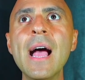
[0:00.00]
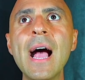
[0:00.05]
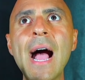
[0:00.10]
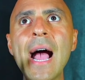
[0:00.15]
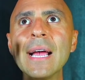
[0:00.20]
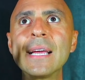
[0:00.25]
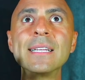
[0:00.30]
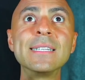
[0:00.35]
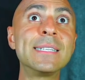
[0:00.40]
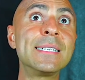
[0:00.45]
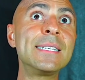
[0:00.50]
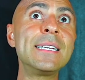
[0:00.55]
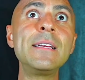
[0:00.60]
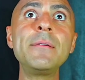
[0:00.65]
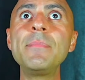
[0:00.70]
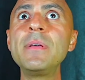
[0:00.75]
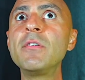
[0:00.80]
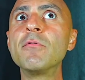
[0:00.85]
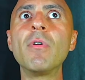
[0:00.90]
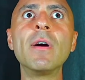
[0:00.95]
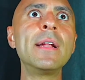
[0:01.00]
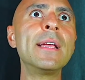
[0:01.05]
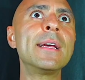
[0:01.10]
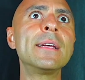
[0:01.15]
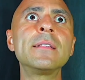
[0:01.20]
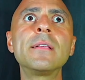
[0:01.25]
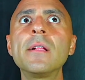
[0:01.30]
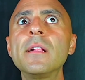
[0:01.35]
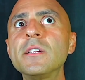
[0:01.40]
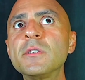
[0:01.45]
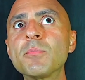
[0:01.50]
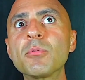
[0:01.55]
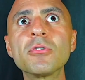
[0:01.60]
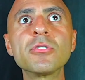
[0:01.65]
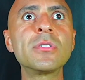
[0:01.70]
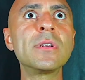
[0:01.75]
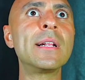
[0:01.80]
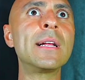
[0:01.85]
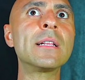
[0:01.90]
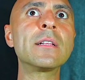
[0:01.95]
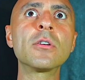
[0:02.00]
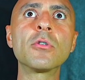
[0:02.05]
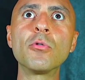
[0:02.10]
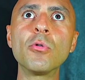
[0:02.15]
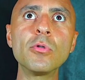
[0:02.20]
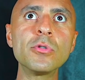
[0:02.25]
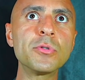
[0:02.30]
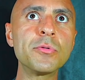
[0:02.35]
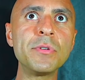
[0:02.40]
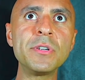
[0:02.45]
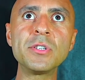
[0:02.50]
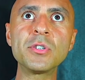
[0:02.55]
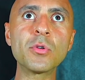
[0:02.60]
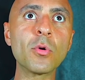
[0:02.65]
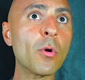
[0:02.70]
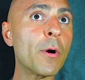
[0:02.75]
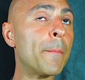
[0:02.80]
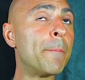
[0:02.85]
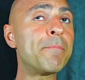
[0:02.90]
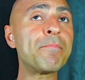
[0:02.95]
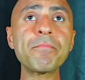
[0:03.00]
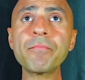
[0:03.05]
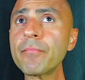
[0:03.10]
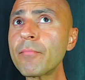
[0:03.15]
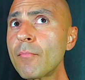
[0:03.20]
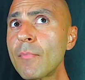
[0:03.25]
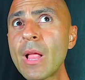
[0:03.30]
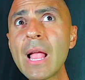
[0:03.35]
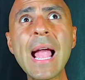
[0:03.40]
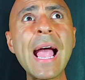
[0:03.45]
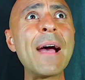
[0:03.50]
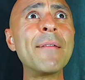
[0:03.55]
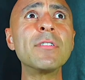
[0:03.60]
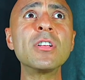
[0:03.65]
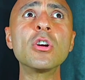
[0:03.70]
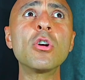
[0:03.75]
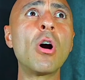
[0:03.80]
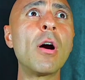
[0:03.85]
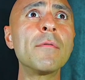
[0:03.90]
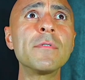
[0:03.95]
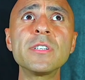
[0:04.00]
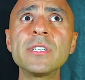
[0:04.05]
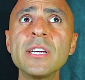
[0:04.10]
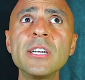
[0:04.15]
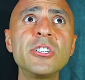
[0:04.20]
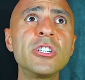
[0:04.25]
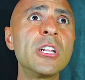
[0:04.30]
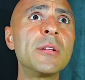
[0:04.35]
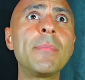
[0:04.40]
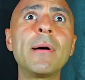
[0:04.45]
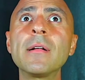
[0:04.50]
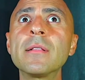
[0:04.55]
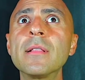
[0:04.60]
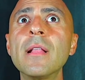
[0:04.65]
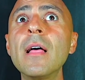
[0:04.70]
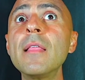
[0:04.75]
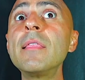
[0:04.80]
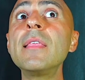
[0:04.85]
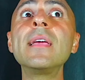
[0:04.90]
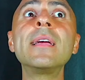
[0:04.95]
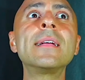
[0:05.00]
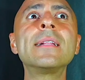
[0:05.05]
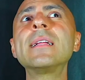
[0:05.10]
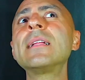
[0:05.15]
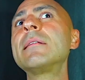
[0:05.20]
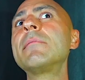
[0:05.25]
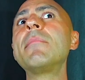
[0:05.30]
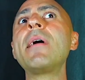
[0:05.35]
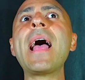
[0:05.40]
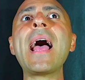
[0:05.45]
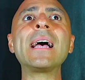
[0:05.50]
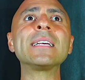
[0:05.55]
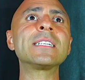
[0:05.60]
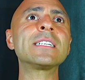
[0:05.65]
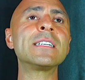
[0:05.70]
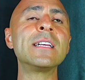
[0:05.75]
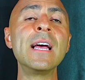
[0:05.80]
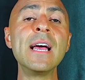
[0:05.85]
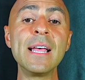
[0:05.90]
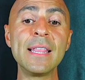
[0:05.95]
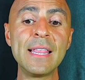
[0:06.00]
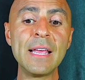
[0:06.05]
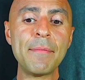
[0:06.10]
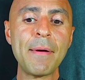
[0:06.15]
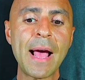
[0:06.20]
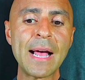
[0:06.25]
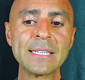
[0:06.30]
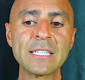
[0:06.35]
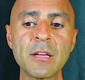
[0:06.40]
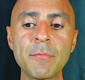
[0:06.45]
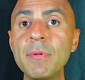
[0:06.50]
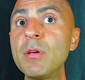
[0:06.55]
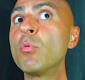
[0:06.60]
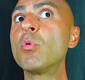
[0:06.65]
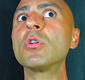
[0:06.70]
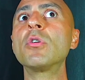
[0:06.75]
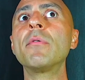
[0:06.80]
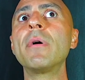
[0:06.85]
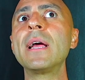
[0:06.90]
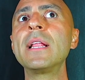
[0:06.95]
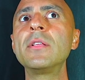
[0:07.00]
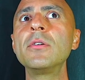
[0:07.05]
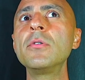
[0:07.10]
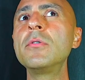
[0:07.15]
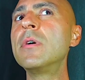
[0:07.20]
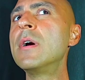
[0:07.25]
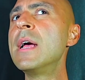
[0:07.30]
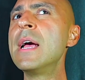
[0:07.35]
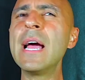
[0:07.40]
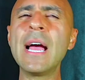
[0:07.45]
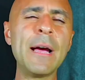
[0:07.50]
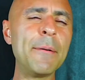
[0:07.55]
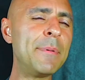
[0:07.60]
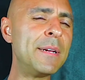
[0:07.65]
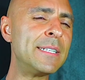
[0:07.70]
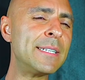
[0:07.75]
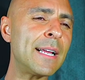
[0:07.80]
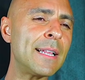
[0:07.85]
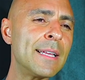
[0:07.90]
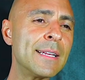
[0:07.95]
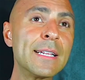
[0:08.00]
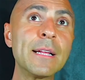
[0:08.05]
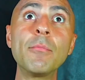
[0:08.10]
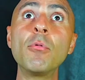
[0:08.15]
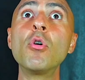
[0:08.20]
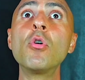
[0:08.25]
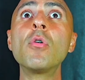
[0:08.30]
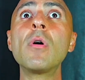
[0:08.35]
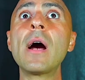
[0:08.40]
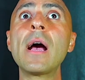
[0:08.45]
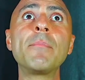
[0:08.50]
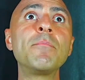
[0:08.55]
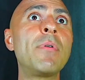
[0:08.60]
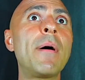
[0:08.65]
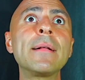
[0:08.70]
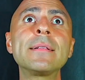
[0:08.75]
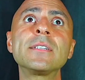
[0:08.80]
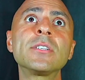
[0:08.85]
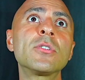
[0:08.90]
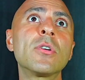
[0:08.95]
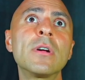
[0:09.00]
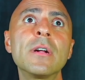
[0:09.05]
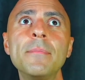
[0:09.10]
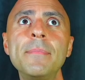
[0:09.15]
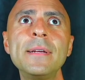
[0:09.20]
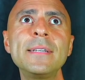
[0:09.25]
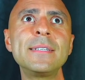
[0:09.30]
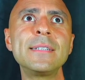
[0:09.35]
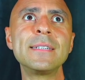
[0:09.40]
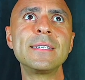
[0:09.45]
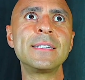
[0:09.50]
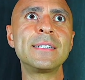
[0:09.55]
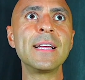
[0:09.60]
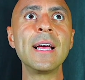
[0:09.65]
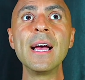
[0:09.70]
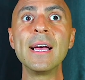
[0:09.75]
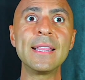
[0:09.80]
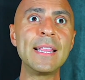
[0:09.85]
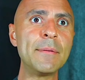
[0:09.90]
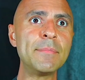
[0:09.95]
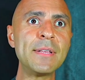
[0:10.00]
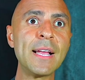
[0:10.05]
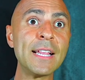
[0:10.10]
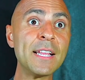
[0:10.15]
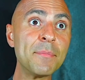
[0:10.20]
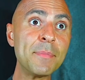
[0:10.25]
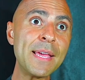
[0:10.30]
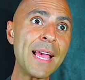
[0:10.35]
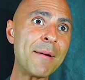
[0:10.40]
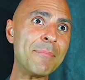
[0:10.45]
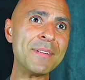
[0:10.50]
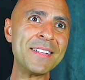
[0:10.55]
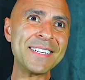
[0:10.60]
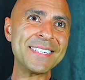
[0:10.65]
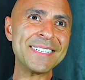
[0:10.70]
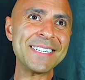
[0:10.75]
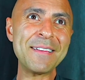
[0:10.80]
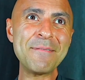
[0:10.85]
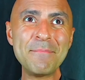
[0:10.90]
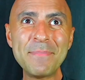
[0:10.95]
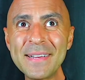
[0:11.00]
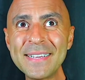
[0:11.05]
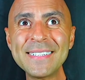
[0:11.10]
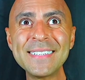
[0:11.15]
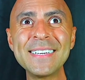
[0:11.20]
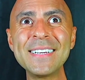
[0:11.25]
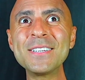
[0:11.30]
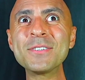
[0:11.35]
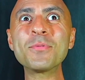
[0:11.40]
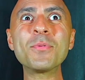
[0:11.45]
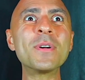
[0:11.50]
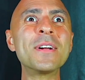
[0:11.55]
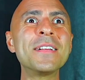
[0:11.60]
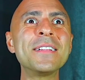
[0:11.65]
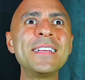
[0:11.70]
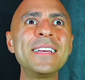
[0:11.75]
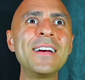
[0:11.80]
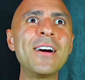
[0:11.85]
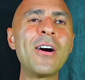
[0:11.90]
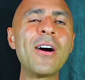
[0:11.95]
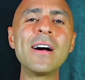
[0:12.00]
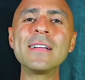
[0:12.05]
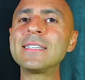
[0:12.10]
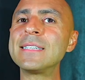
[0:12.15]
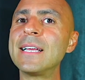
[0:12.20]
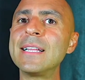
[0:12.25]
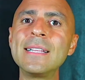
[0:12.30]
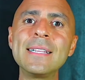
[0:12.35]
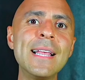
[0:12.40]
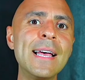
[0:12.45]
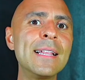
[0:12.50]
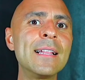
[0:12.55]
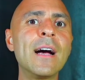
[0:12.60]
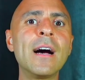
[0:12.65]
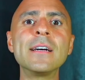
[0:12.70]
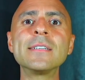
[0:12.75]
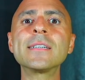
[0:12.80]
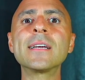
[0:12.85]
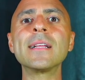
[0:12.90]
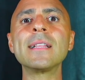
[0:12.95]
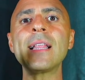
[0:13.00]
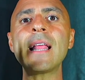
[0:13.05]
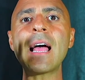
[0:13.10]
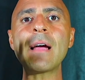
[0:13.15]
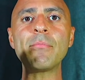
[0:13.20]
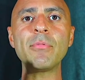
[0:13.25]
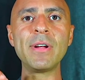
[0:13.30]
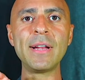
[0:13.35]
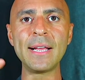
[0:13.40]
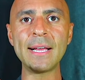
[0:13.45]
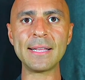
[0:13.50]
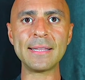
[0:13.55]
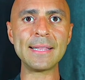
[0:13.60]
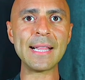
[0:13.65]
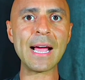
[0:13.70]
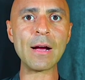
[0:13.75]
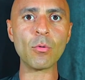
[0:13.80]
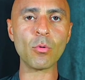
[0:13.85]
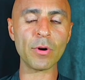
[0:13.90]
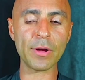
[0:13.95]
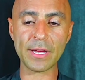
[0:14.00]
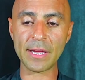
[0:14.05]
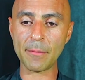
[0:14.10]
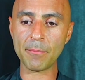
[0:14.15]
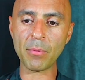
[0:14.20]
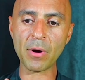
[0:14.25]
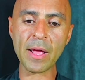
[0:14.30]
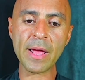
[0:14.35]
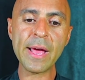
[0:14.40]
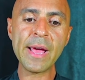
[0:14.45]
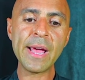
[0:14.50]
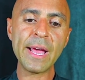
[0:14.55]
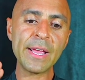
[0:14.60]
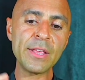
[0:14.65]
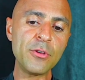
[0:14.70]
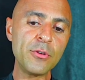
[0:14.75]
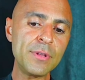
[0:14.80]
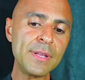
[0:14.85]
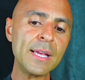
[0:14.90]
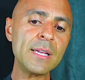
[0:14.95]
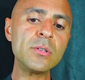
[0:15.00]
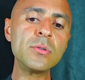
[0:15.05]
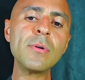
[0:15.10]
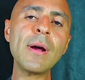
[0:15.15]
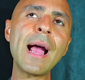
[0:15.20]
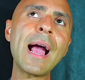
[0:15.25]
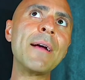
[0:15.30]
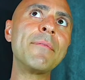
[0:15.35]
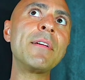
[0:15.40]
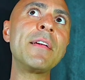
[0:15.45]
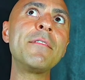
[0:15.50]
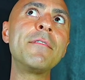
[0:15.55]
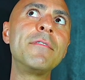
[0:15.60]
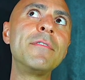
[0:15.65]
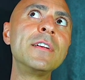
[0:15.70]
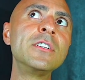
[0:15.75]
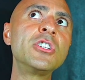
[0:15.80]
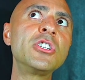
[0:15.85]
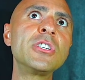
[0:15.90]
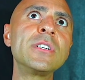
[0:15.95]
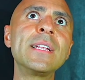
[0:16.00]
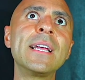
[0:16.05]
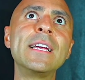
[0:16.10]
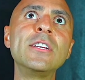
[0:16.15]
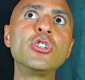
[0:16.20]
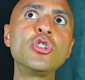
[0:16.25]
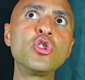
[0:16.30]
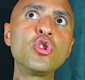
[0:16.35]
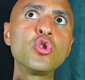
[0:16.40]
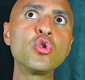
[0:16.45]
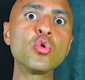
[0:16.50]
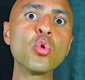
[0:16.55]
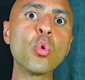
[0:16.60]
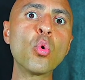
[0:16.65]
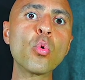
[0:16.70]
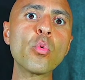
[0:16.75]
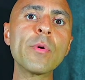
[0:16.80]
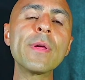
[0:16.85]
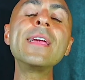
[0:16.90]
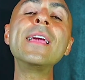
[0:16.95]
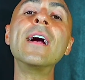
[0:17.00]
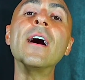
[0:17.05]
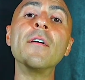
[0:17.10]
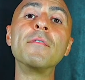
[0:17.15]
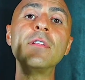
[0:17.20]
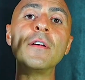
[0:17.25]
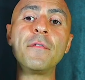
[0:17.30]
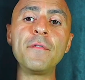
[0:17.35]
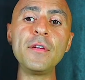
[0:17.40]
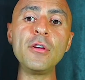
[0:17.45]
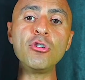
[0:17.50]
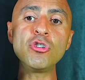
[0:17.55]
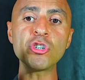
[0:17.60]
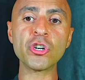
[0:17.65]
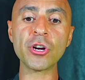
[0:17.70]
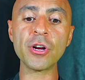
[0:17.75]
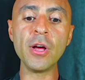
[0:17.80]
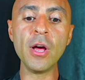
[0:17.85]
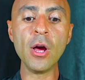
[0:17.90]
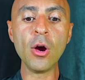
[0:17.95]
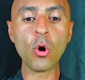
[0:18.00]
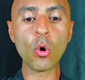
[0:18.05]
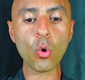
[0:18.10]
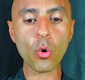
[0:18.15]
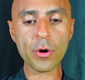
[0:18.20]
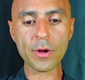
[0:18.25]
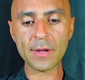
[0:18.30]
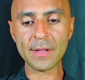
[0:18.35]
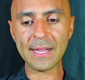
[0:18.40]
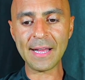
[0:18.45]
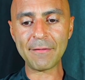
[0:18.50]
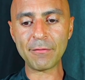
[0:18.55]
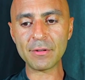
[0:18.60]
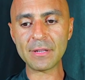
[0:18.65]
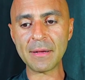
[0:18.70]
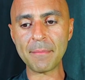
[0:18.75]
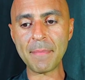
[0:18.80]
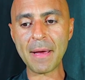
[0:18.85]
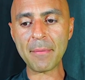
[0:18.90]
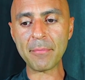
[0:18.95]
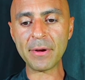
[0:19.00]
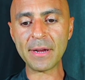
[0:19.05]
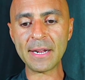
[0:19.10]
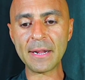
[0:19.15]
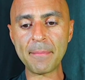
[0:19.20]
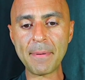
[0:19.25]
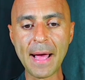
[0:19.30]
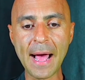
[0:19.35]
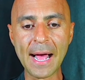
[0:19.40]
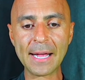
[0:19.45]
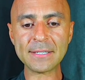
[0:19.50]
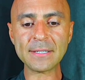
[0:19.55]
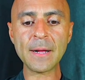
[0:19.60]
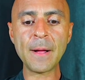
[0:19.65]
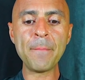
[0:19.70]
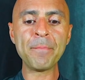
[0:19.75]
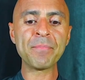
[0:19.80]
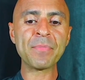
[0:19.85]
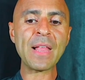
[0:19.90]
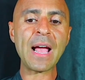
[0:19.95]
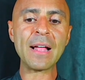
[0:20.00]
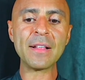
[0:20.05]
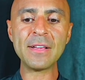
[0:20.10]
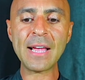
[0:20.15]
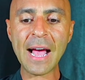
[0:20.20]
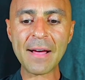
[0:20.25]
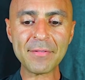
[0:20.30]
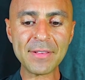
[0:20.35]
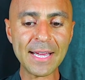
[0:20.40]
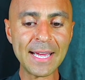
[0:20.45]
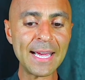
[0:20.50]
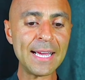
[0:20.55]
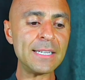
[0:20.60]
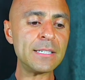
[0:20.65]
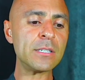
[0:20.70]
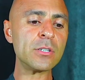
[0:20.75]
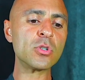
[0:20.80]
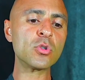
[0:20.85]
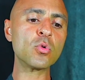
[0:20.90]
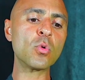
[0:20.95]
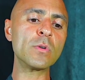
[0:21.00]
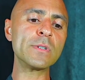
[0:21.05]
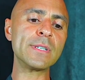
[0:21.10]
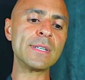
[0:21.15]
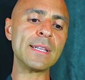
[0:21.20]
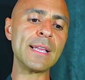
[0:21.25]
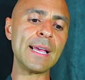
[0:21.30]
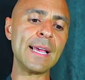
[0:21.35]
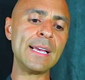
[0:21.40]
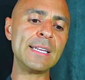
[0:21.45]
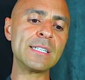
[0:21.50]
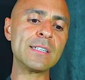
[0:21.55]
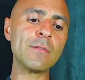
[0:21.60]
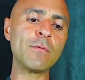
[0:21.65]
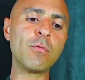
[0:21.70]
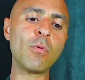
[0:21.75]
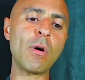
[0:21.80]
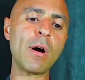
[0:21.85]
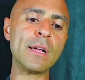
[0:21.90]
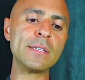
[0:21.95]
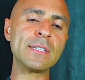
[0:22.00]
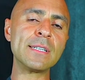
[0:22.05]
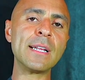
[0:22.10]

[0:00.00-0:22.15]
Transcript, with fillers: I can see me running into this person at the grocery store having a conversation about nothing and then them, ask, them asking me what do i do and me telling them oh i'm about to start a business them telling me i'm in the same business what are the odds and then us collaborating and networking but you need to have a vision a story of the future or you're left with the memory of the past now you have the ace of swords and the ace of wands